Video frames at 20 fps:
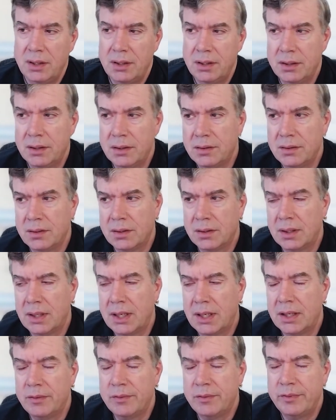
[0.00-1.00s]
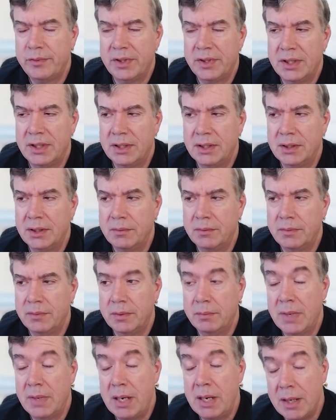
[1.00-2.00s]
There's a lot of
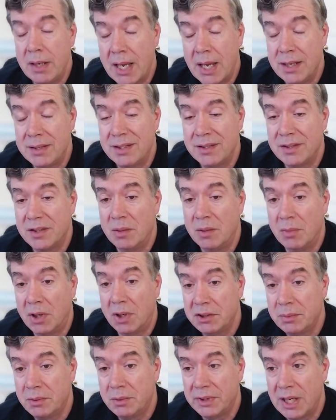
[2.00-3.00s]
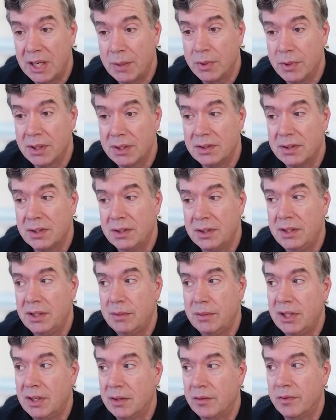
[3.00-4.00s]
in many cases there are multiple networks that need
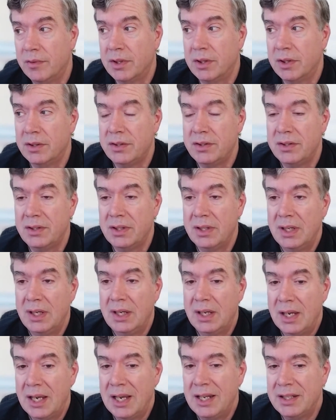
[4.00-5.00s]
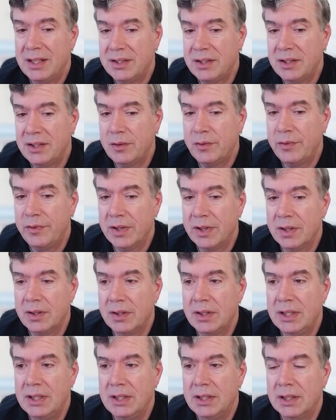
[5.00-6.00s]
to be converged, and it's still
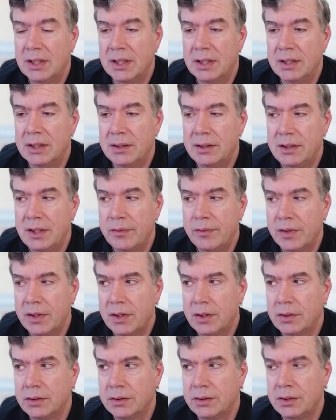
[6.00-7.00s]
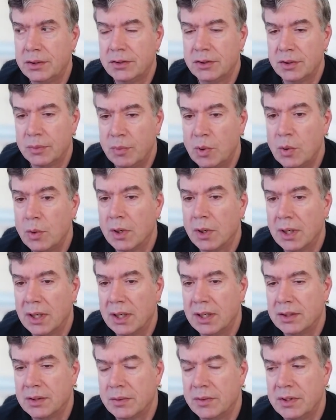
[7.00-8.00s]
fairly difficult to support
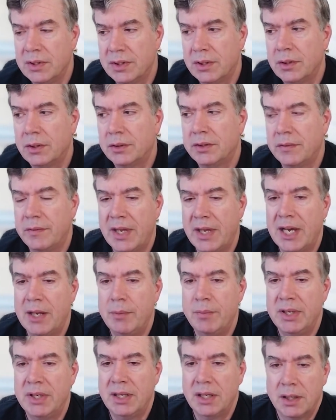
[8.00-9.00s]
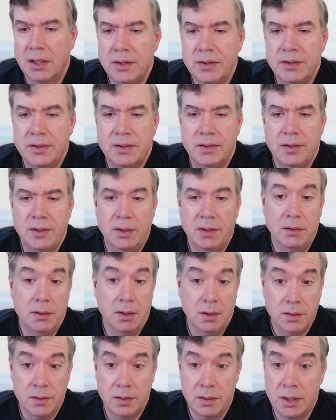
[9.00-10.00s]
as a result of that because
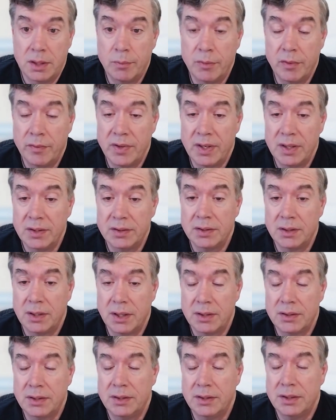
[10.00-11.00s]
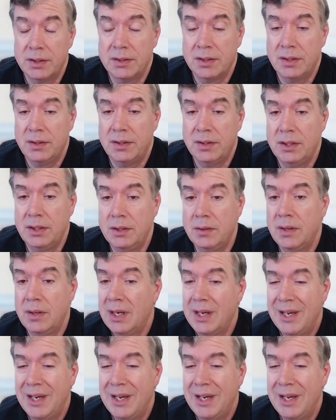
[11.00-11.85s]
there's a number of things that are discontinued.